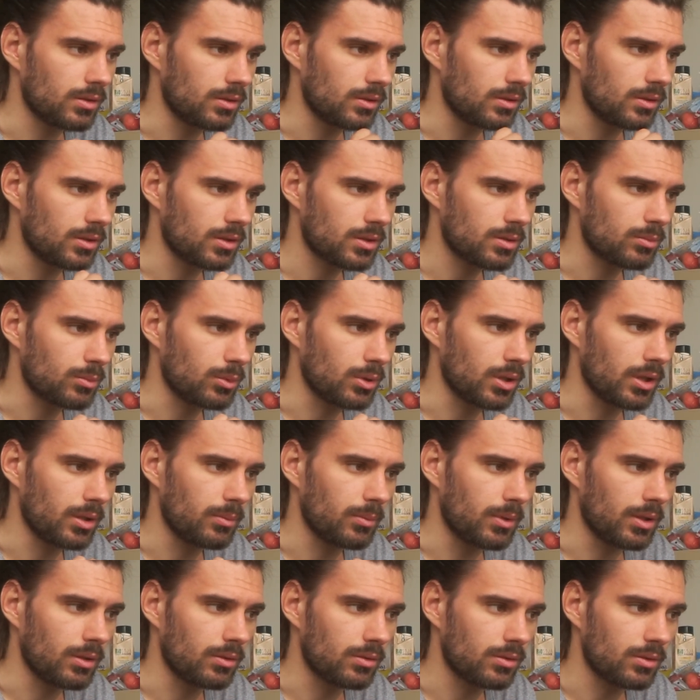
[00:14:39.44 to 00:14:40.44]
a small
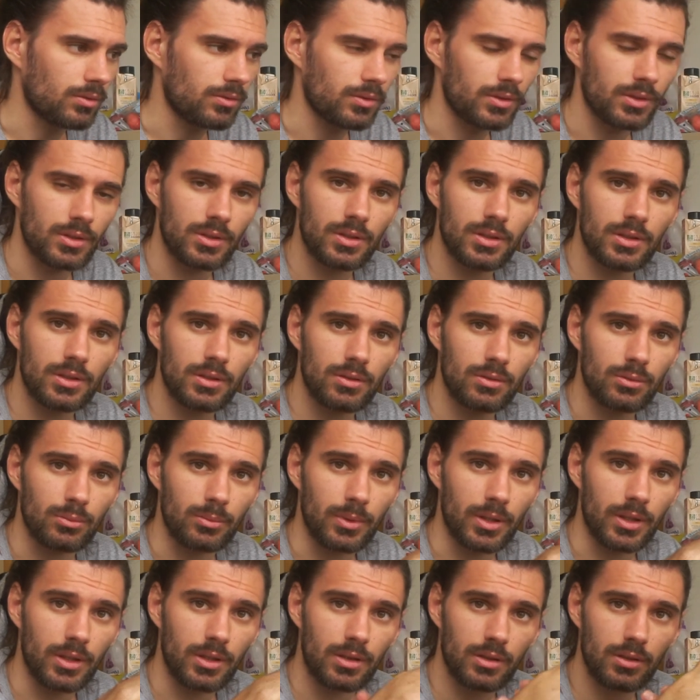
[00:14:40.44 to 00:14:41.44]
amount of it to
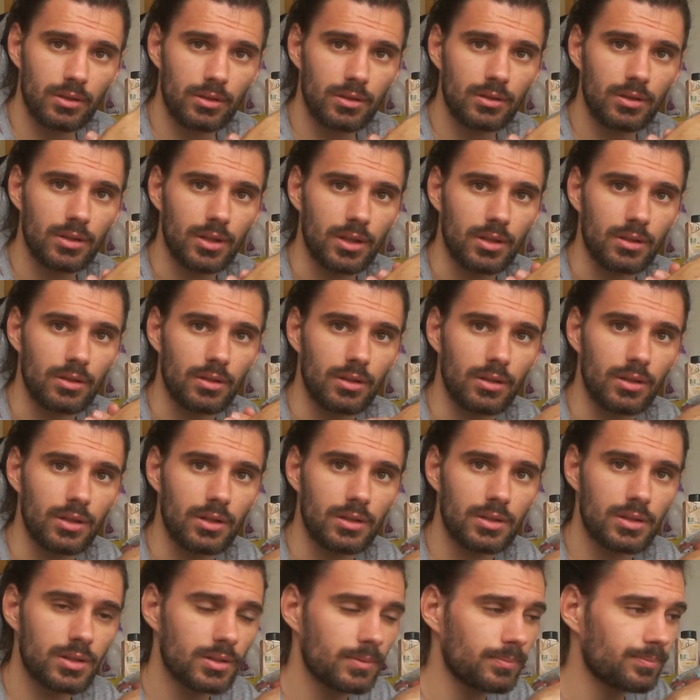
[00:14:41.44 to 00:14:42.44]
make
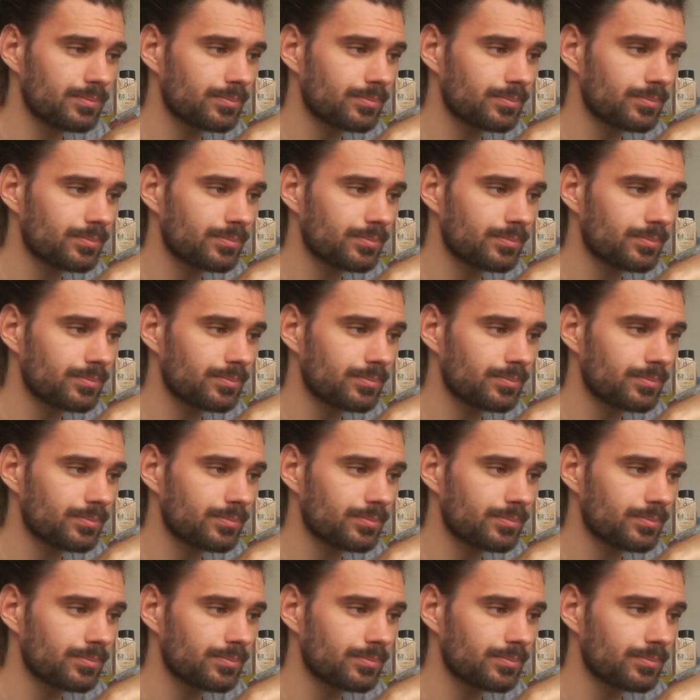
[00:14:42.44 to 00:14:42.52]
$10.